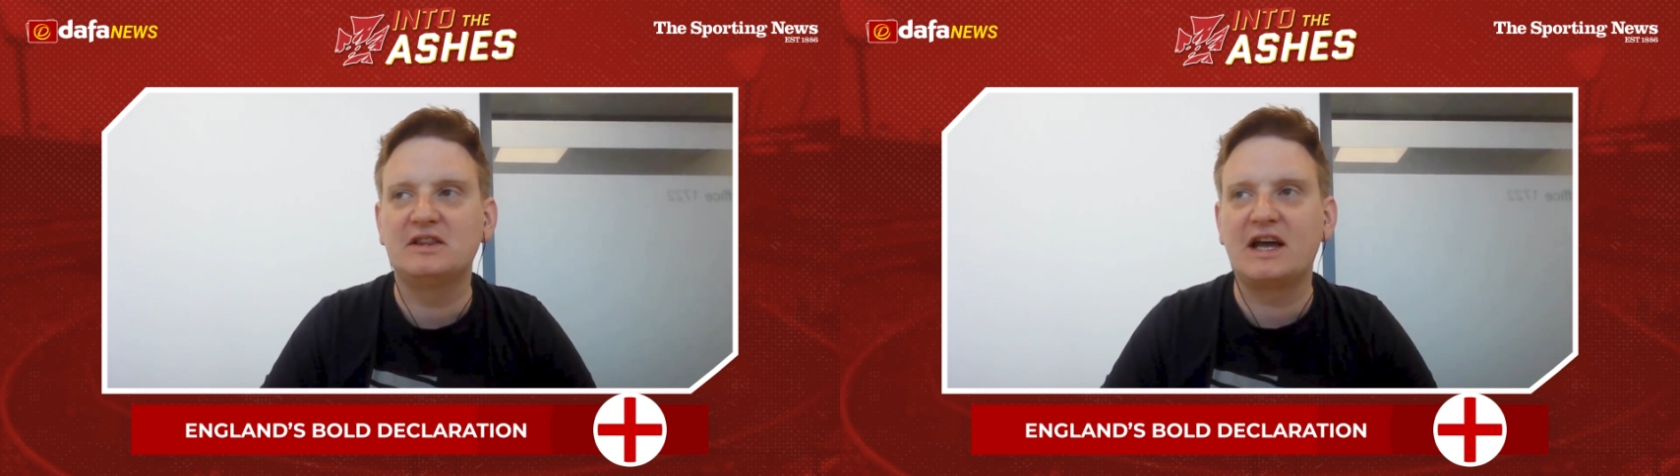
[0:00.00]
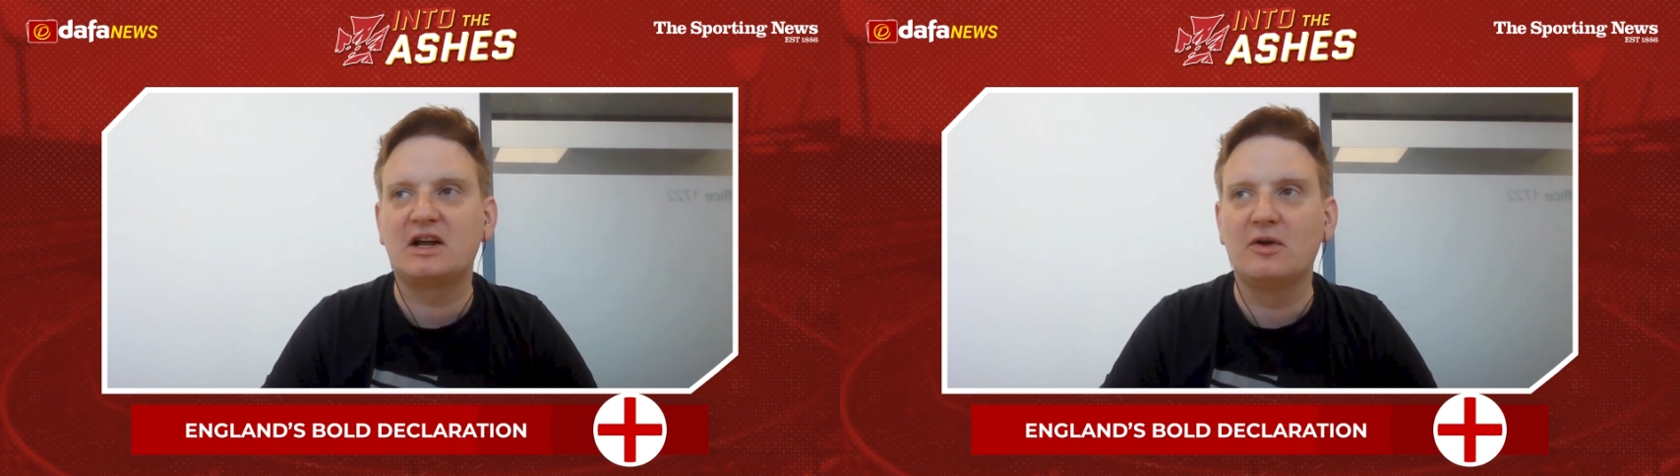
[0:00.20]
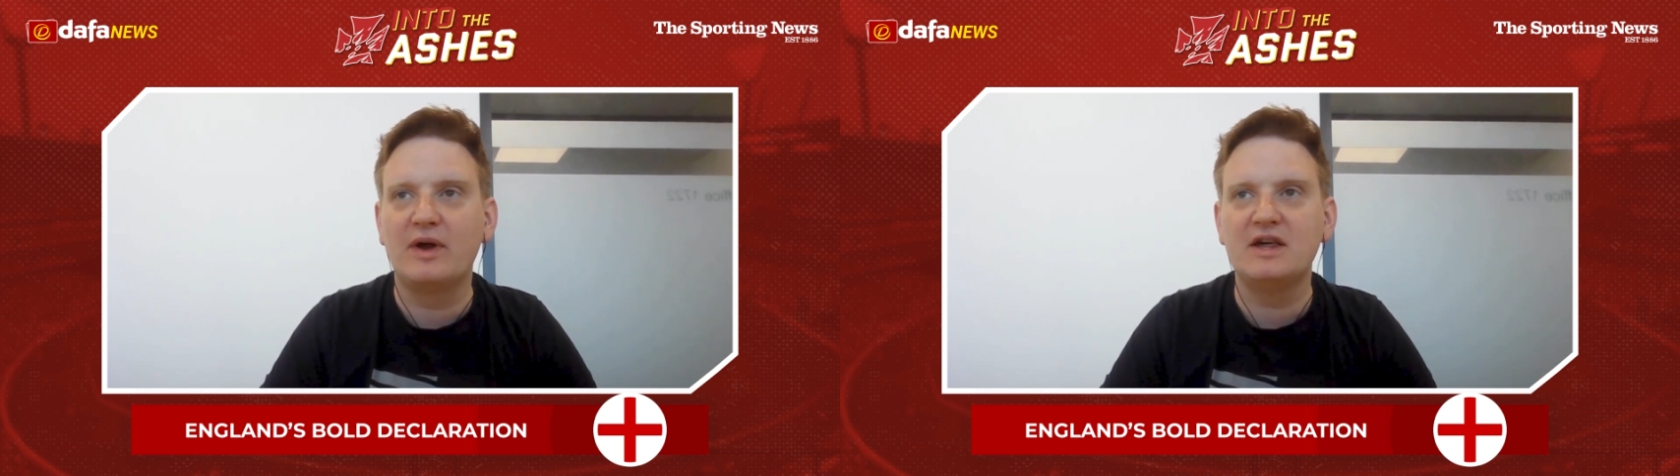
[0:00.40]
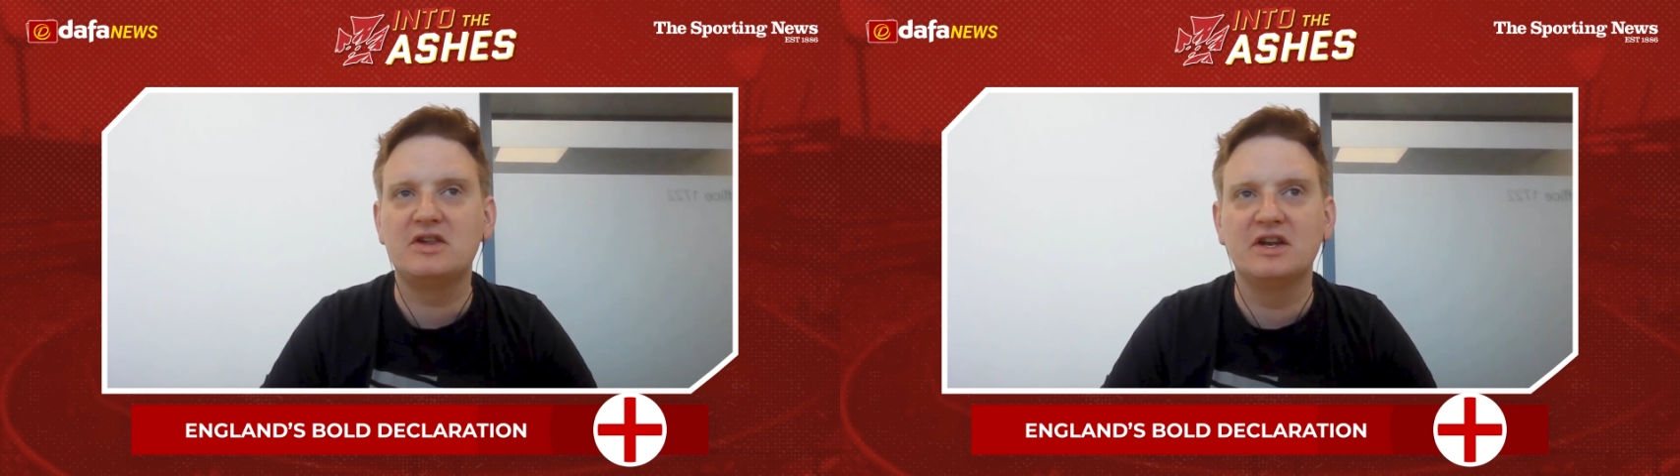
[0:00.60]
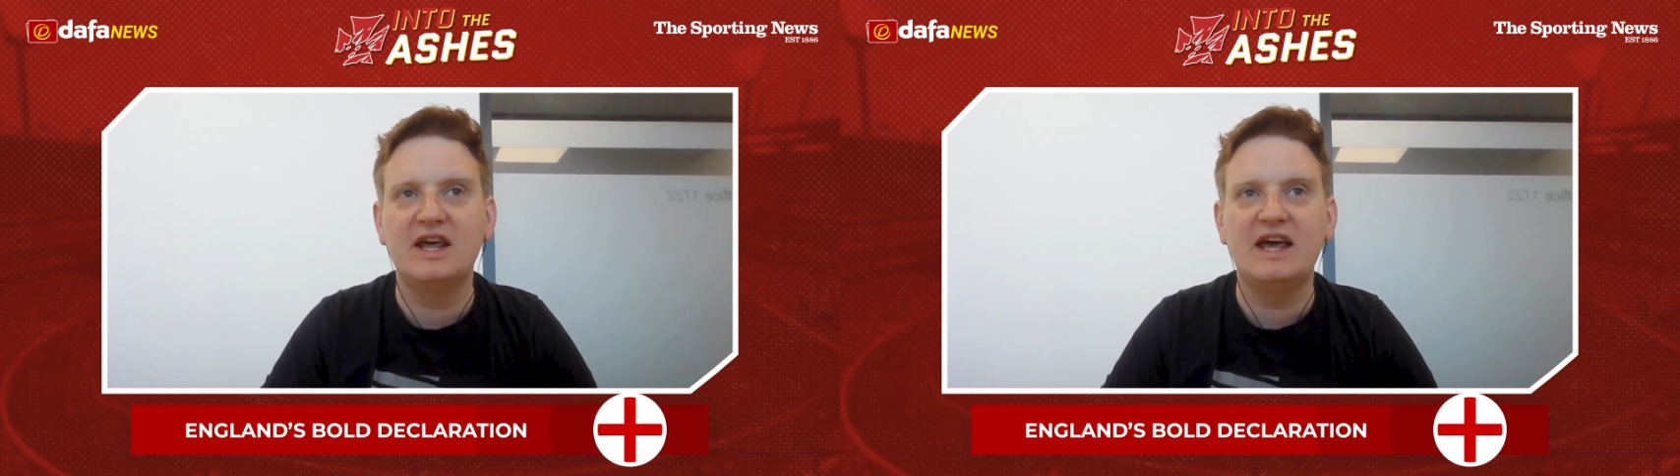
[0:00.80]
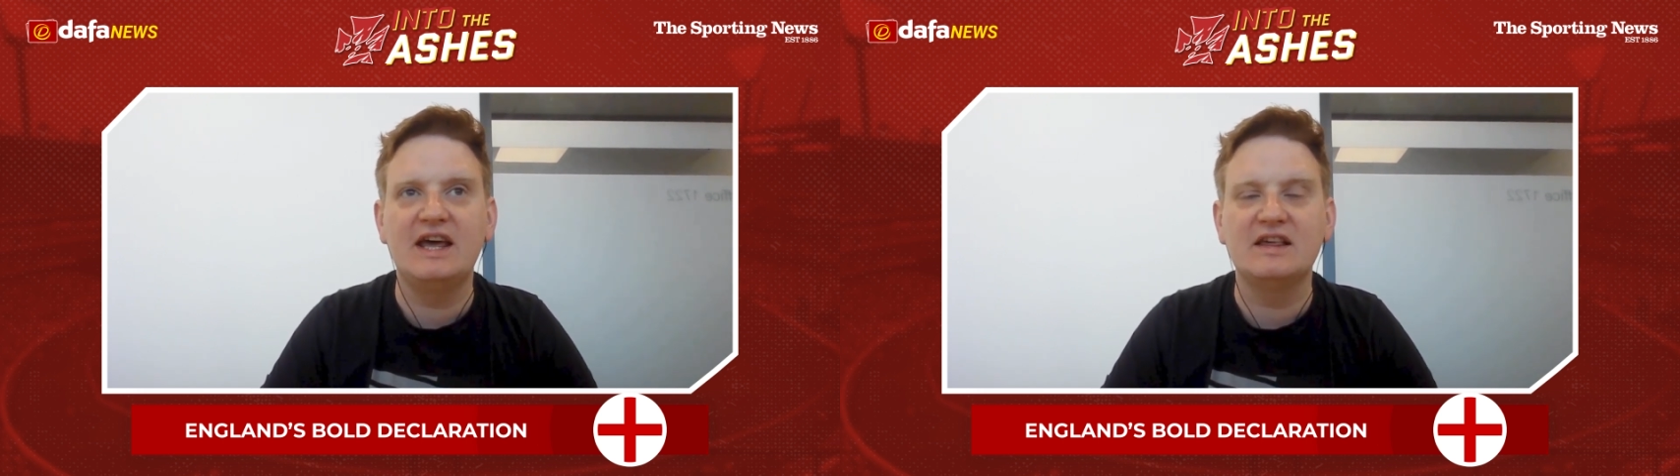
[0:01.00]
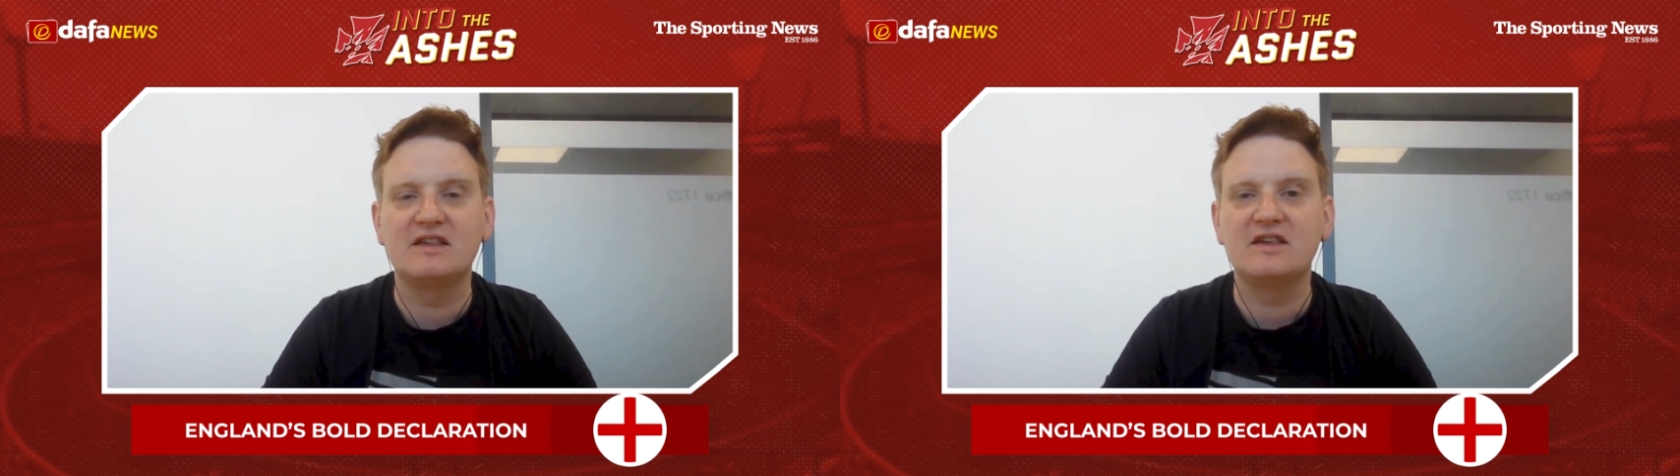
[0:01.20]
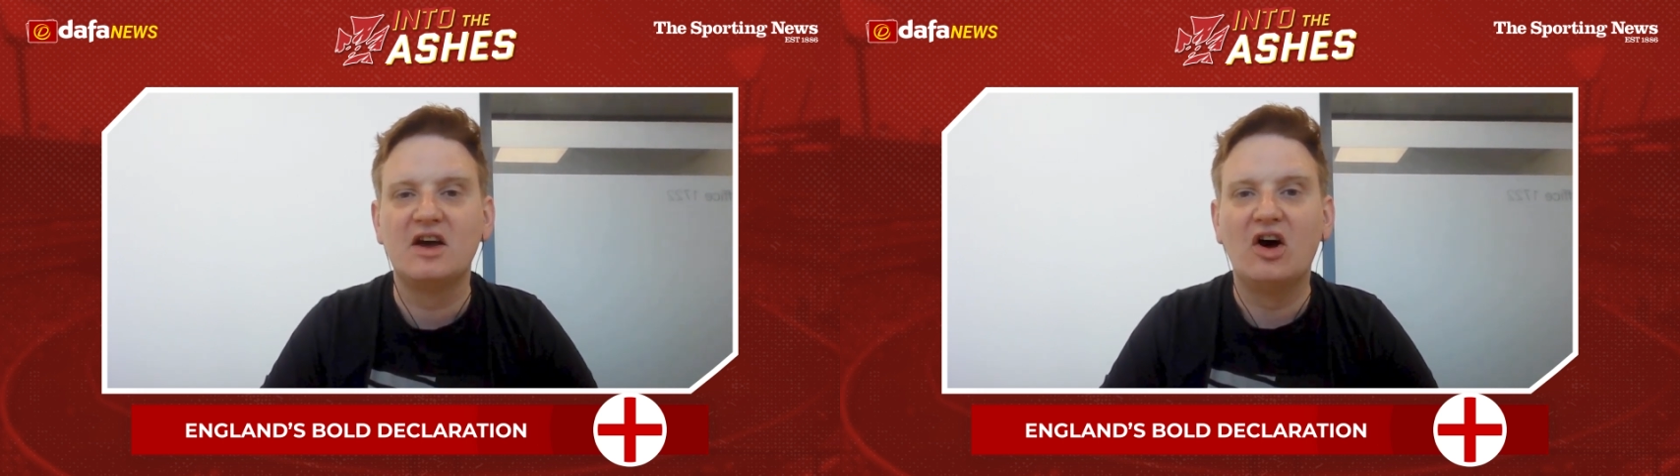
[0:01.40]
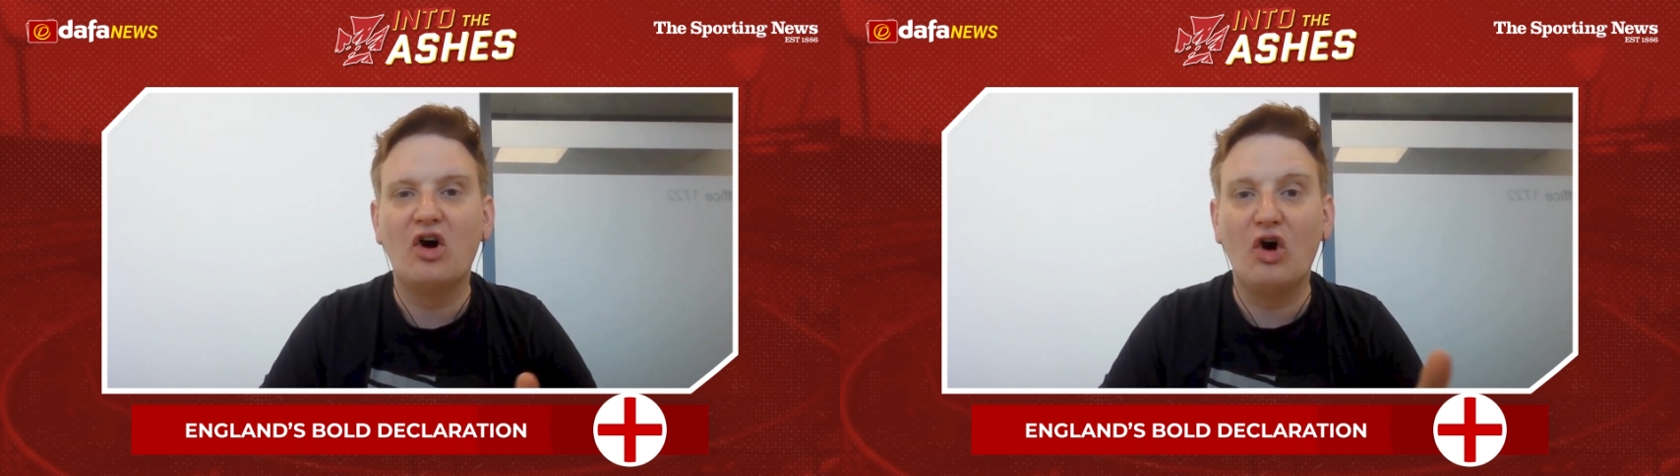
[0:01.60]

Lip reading: declaration is